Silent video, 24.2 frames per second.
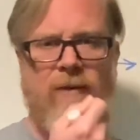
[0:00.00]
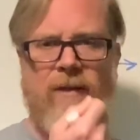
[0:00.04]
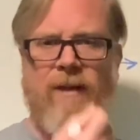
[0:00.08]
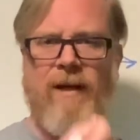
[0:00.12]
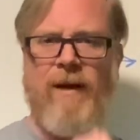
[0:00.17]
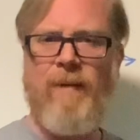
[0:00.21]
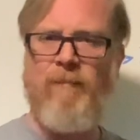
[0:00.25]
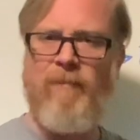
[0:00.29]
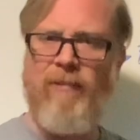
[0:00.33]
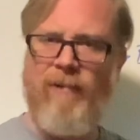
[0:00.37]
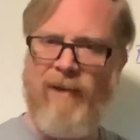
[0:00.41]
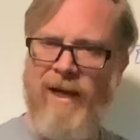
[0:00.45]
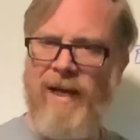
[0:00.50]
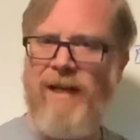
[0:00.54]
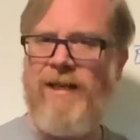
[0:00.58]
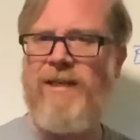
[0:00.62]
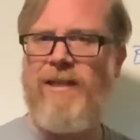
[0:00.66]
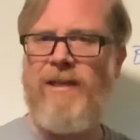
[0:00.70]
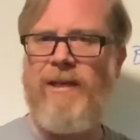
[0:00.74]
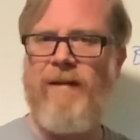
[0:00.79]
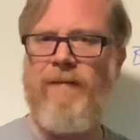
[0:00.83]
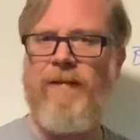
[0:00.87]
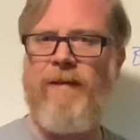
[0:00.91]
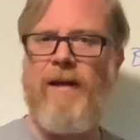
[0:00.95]
That brain
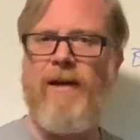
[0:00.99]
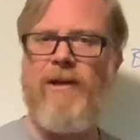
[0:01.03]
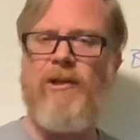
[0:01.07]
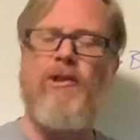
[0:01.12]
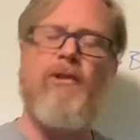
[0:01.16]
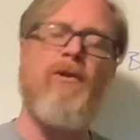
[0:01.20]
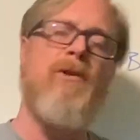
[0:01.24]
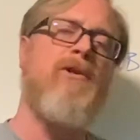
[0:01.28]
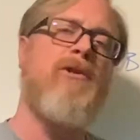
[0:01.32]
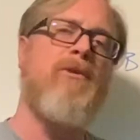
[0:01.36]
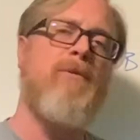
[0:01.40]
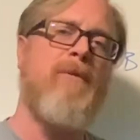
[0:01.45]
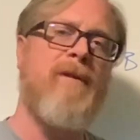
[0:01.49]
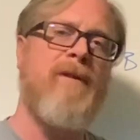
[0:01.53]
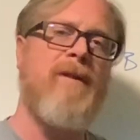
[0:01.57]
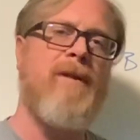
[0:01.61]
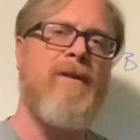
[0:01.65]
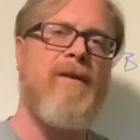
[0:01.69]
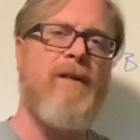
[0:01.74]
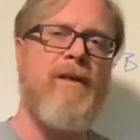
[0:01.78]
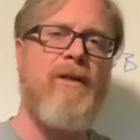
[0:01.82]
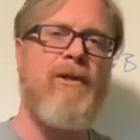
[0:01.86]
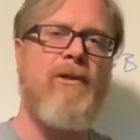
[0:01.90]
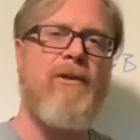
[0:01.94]
cell that I showed you with the
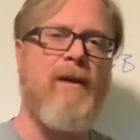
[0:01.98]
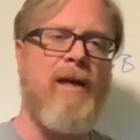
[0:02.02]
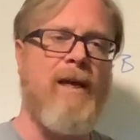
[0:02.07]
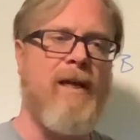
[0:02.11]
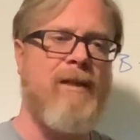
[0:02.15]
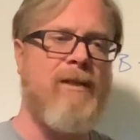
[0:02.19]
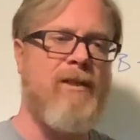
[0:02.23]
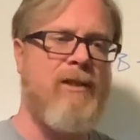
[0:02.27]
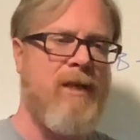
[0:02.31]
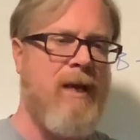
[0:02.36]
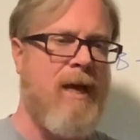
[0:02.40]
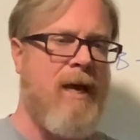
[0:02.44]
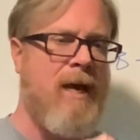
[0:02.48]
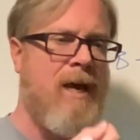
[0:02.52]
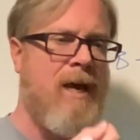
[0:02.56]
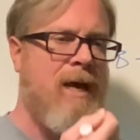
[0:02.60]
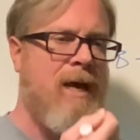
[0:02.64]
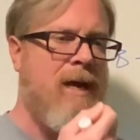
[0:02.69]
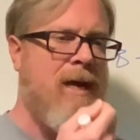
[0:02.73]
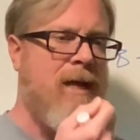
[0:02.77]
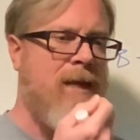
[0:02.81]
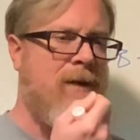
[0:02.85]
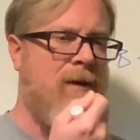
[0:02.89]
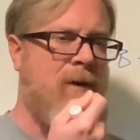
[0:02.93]
dendrites,
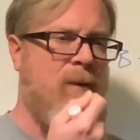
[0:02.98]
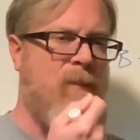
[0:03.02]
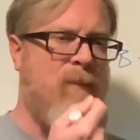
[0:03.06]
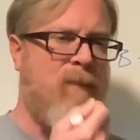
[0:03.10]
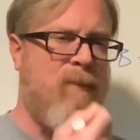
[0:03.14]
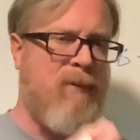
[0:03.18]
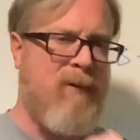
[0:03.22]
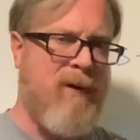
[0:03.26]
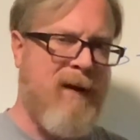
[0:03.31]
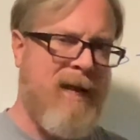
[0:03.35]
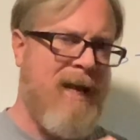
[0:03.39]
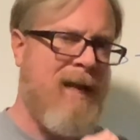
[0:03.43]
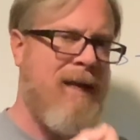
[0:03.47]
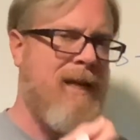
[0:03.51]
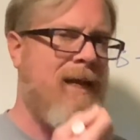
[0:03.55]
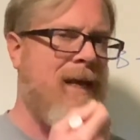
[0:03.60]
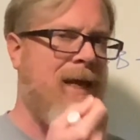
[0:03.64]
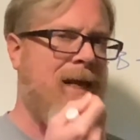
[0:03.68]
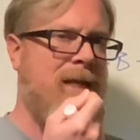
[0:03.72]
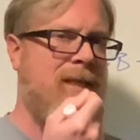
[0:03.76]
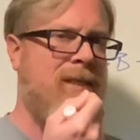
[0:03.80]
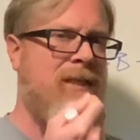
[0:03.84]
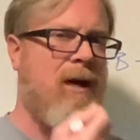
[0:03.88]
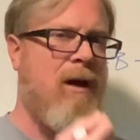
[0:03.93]
your brain
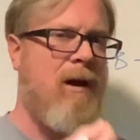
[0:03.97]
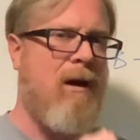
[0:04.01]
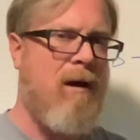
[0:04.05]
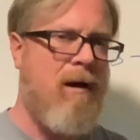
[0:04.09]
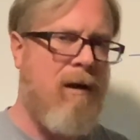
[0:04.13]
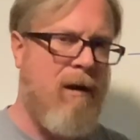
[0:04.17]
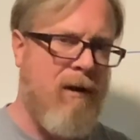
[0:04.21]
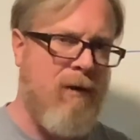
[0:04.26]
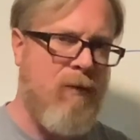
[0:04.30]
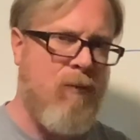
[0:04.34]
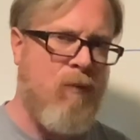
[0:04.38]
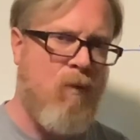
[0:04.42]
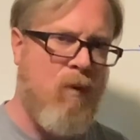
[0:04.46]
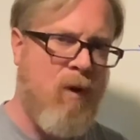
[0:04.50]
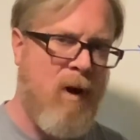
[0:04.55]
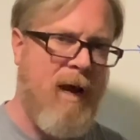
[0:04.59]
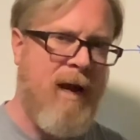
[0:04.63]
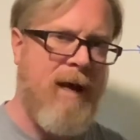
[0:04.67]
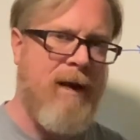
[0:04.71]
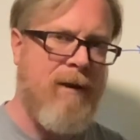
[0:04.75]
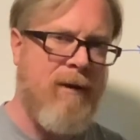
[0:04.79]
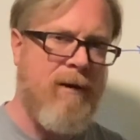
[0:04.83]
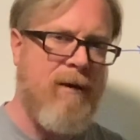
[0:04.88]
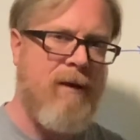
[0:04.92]
is
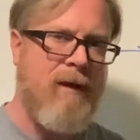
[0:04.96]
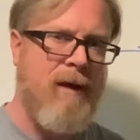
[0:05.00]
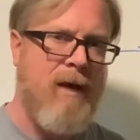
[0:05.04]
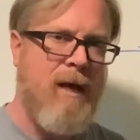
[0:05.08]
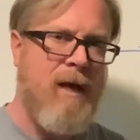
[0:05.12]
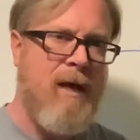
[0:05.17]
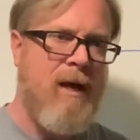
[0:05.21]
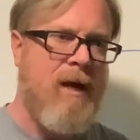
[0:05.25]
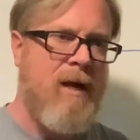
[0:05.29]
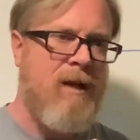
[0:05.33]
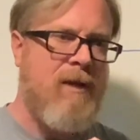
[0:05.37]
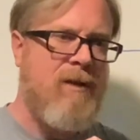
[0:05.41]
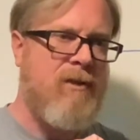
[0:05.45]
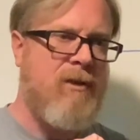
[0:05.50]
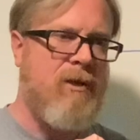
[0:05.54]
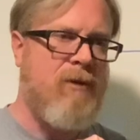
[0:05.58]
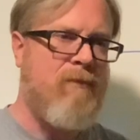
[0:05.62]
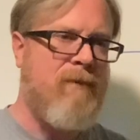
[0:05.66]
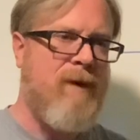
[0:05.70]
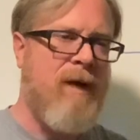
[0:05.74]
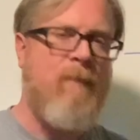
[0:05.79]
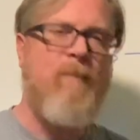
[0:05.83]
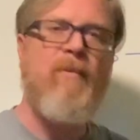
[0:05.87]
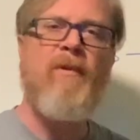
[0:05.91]
hardwired to
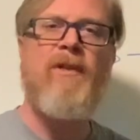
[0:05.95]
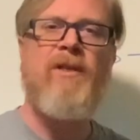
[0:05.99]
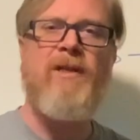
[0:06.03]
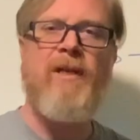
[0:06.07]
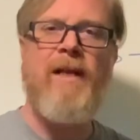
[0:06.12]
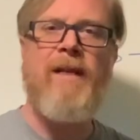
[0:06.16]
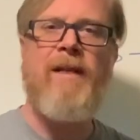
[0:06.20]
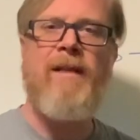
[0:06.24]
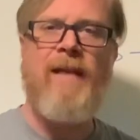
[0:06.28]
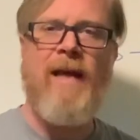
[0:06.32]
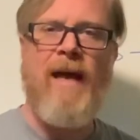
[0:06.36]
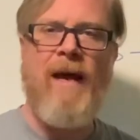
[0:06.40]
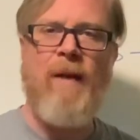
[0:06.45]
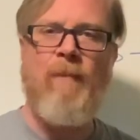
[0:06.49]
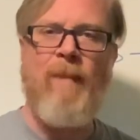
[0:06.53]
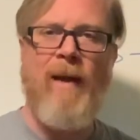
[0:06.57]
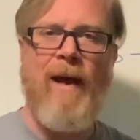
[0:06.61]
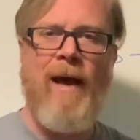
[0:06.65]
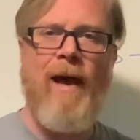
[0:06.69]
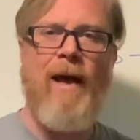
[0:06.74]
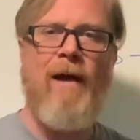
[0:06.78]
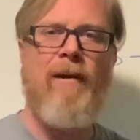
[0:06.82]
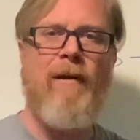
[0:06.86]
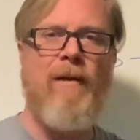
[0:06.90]
represent that
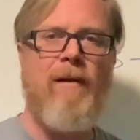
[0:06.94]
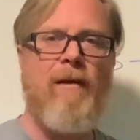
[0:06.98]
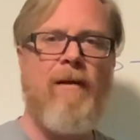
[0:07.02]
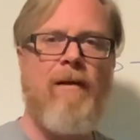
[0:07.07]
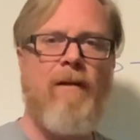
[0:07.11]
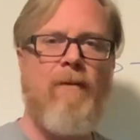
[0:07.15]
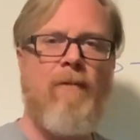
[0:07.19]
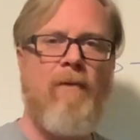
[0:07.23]
pattern.